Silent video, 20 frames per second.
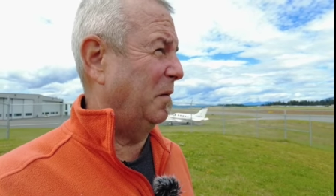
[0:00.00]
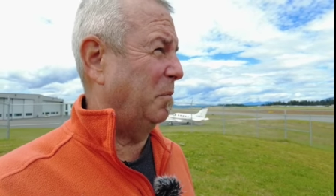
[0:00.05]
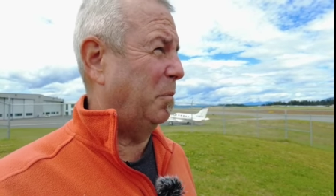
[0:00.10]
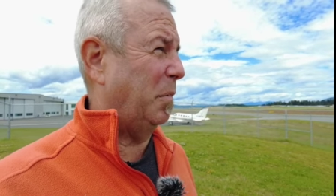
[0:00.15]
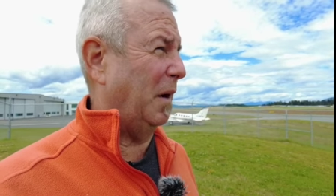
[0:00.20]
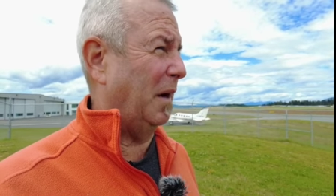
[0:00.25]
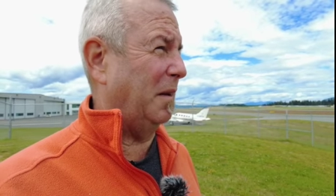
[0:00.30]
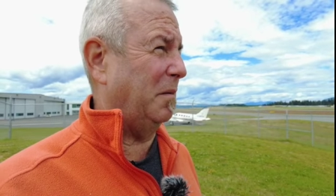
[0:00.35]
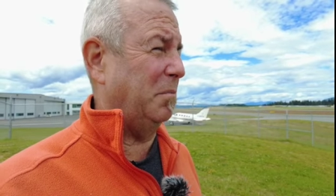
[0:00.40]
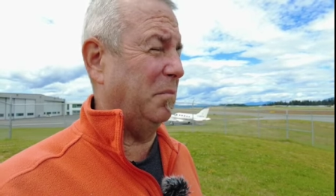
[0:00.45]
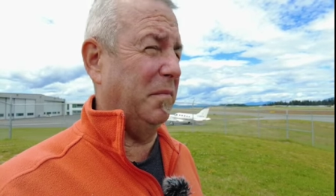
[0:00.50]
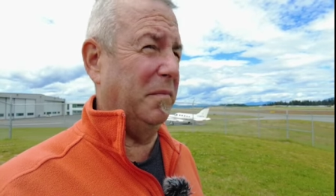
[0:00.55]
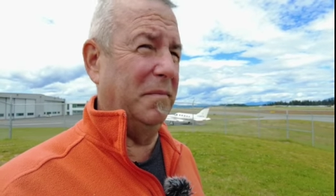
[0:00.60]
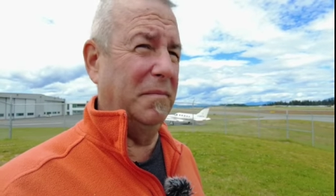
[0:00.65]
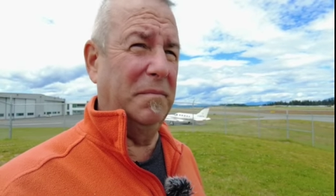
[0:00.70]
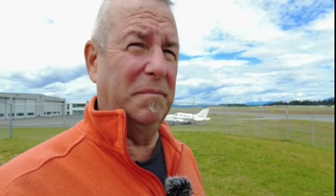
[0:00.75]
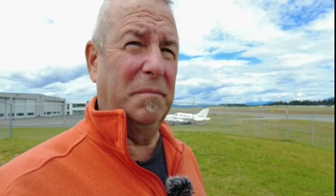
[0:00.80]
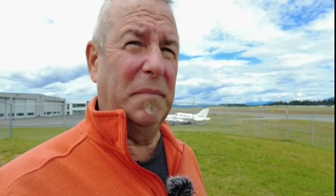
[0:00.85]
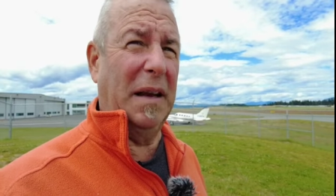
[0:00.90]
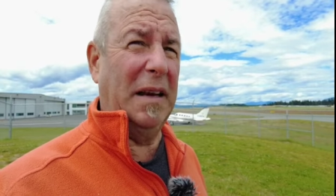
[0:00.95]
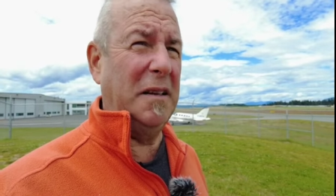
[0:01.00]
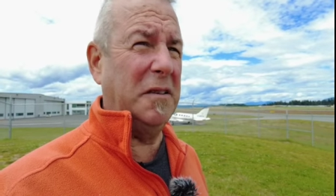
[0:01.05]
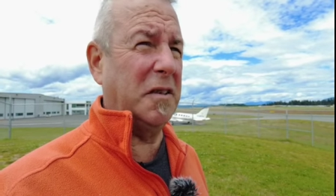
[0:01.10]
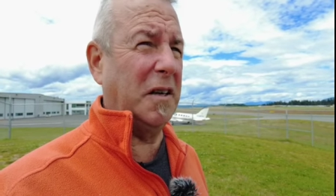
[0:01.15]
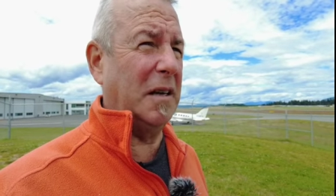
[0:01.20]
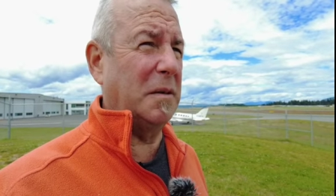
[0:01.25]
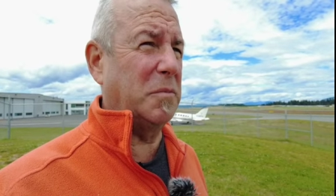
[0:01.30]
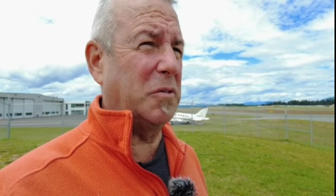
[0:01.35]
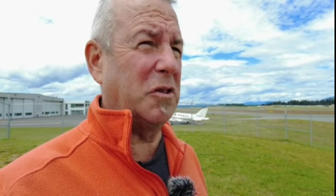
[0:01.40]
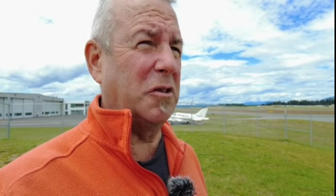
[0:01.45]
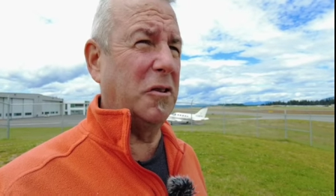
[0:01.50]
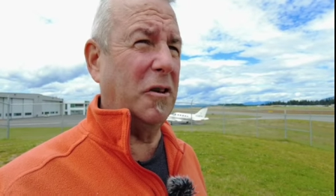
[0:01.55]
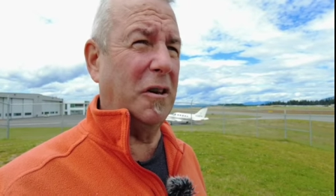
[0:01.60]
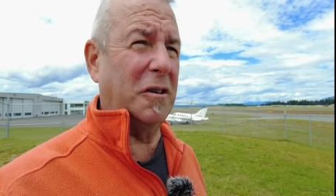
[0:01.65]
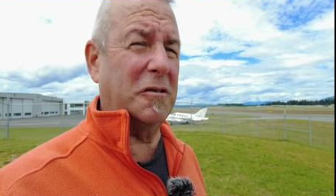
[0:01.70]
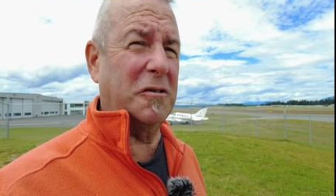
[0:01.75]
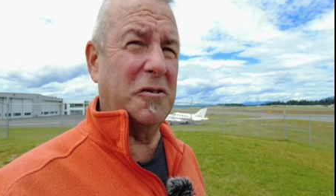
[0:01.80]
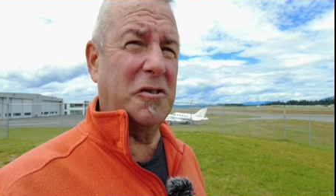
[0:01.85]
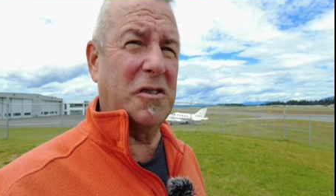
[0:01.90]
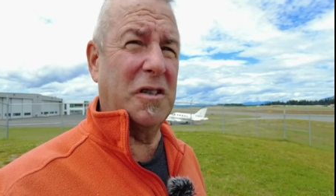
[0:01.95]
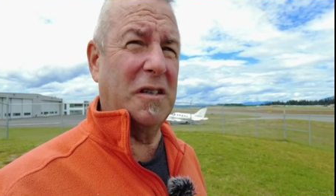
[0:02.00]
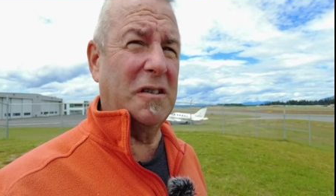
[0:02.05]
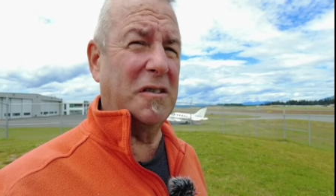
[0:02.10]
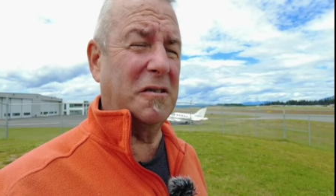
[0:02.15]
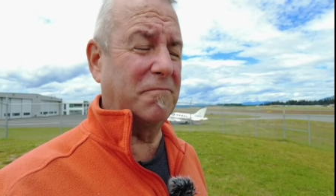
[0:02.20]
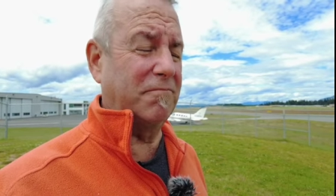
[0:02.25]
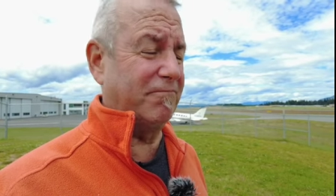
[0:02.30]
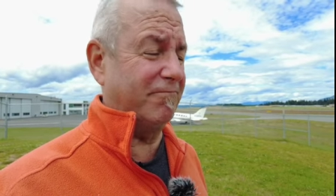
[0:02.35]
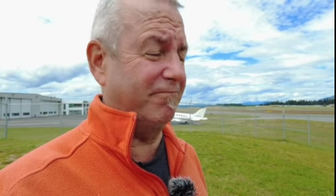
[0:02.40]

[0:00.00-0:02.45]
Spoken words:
But many times the doctor says,